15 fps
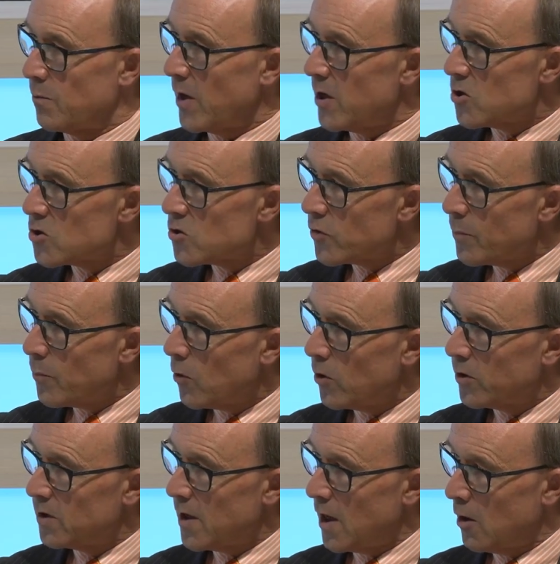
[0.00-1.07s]

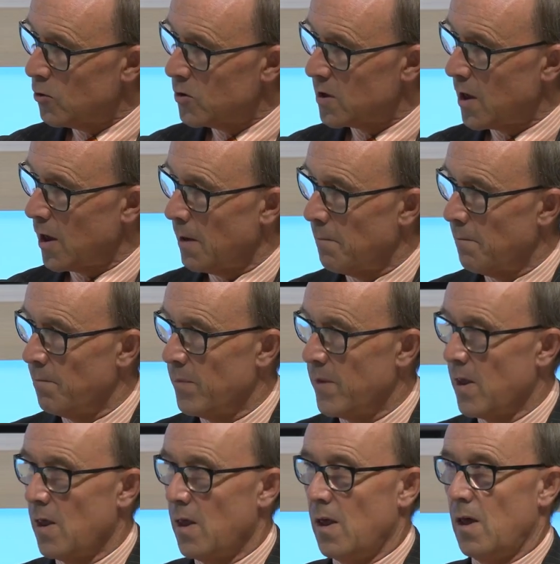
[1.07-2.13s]
patient-reported outcome.
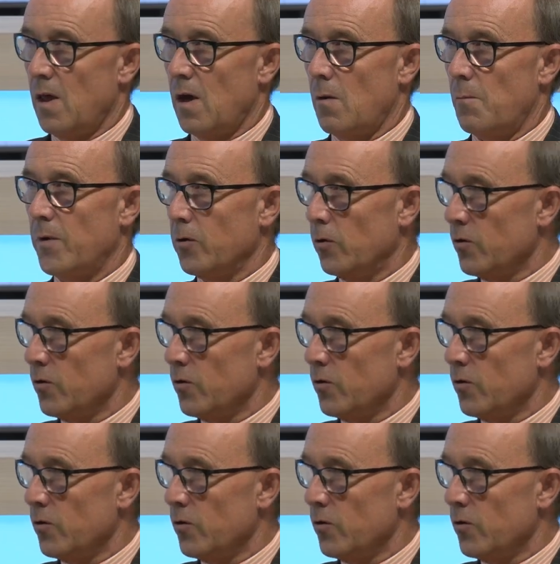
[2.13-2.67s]
Mm-hmm. But